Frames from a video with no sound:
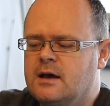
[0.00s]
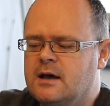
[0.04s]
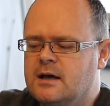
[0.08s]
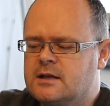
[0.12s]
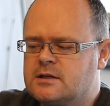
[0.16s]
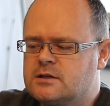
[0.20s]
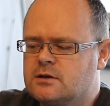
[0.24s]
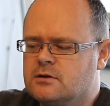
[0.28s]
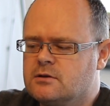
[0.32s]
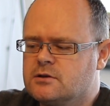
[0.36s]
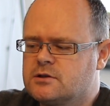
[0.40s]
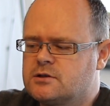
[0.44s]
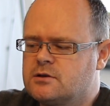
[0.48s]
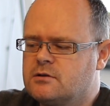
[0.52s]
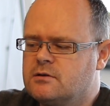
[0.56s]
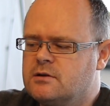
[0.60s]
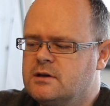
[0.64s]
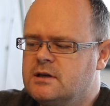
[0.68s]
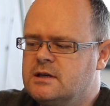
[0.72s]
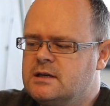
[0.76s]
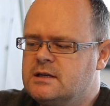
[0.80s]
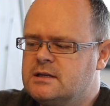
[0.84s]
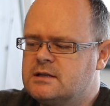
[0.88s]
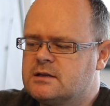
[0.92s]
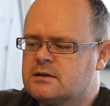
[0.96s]
It's also
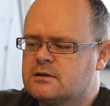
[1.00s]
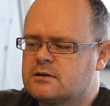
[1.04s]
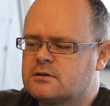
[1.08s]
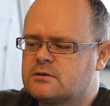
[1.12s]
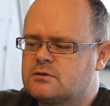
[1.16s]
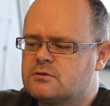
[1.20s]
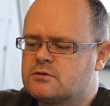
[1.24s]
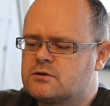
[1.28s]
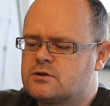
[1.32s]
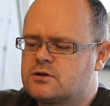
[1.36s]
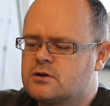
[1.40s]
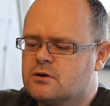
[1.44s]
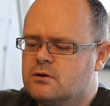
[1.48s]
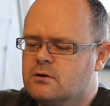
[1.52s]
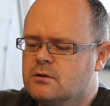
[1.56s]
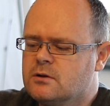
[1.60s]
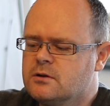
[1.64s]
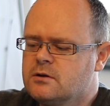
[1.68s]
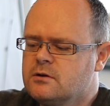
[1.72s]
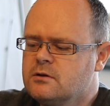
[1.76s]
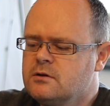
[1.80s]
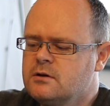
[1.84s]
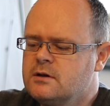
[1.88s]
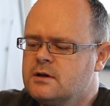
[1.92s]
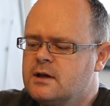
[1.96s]
easier to
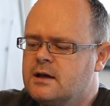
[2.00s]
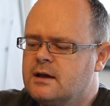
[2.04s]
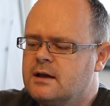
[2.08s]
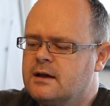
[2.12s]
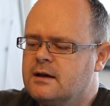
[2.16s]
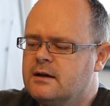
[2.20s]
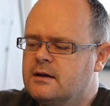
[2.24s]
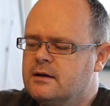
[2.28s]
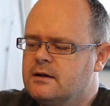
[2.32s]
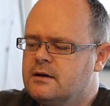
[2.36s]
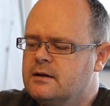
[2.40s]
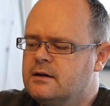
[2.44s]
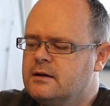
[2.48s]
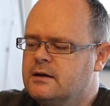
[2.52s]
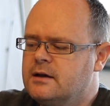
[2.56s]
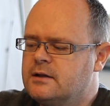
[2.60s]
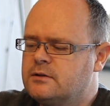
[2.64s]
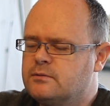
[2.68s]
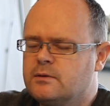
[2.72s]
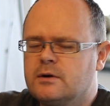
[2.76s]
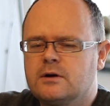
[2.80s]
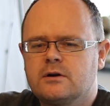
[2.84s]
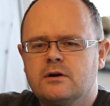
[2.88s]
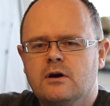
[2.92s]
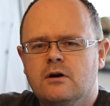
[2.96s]
solder,
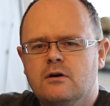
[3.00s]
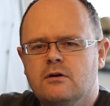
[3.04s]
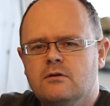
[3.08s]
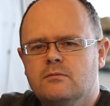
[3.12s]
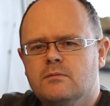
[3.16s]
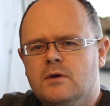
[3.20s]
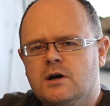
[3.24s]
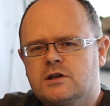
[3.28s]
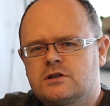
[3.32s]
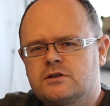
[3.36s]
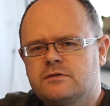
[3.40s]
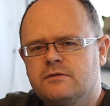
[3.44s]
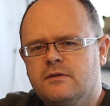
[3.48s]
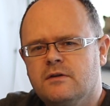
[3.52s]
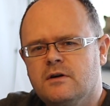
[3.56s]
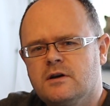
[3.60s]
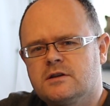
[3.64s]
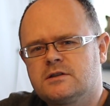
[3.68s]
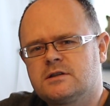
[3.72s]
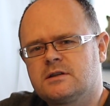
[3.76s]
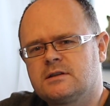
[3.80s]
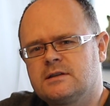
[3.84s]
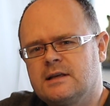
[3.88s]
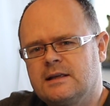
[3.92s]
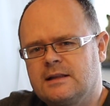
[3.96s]
it will go much
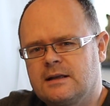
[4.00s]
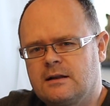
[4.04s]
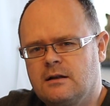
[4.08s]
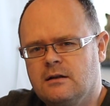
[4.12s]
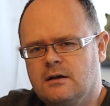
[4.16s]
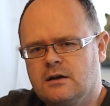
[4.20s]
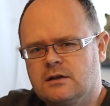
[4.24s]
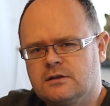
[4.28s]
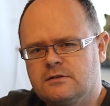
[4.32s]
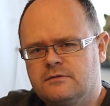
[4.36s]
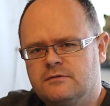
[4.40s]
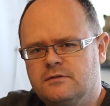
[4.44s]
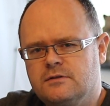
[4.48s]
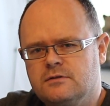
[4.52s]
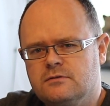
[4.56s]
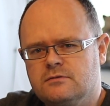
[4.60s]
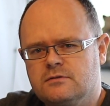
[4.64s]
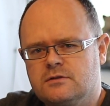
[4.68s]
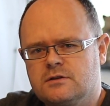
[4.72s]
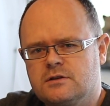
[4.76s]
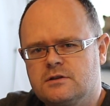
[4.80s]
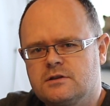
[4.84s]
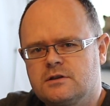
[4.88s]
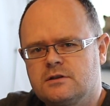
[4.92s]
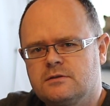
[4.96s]
faster than the glass
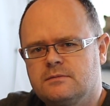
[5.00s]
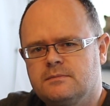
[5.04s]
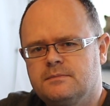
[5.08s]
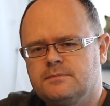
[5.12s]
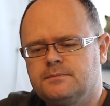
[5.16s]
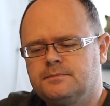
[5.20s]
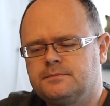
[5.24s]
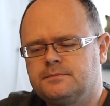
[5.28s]
fuses.